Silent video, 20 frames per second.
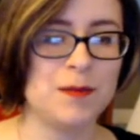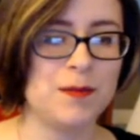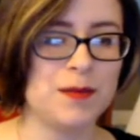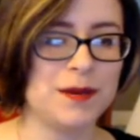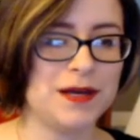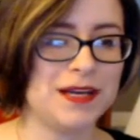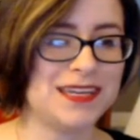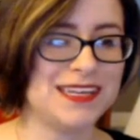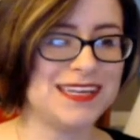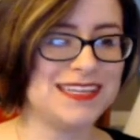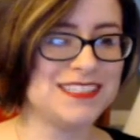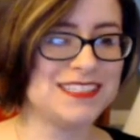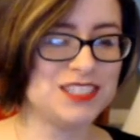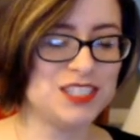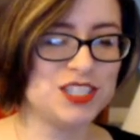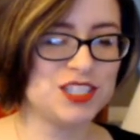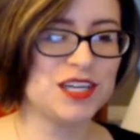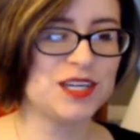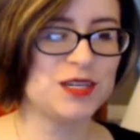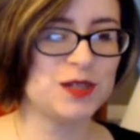But in
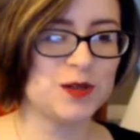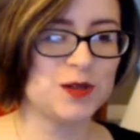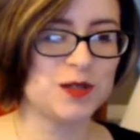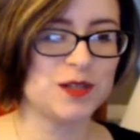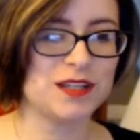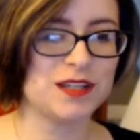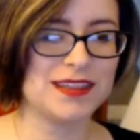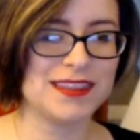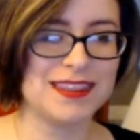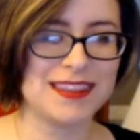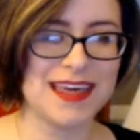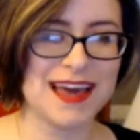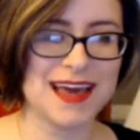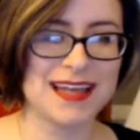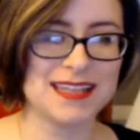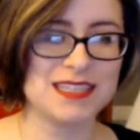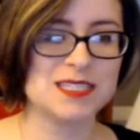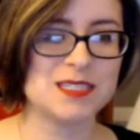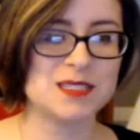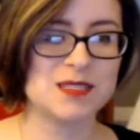general,
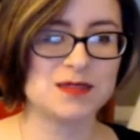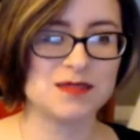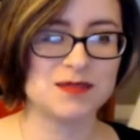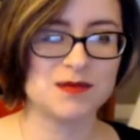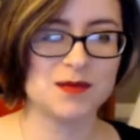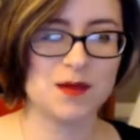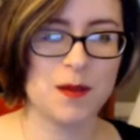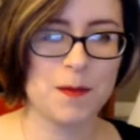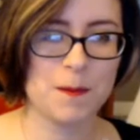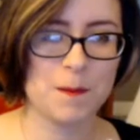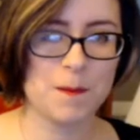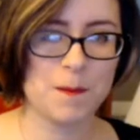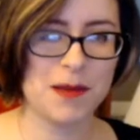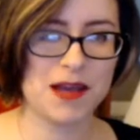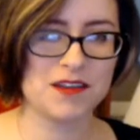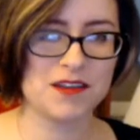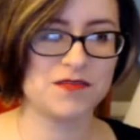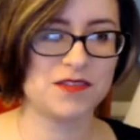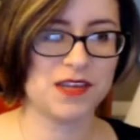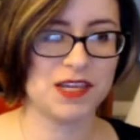that's
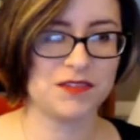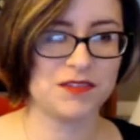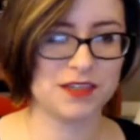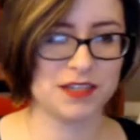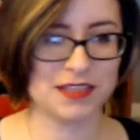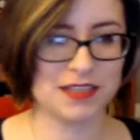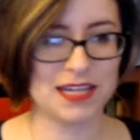my favorite.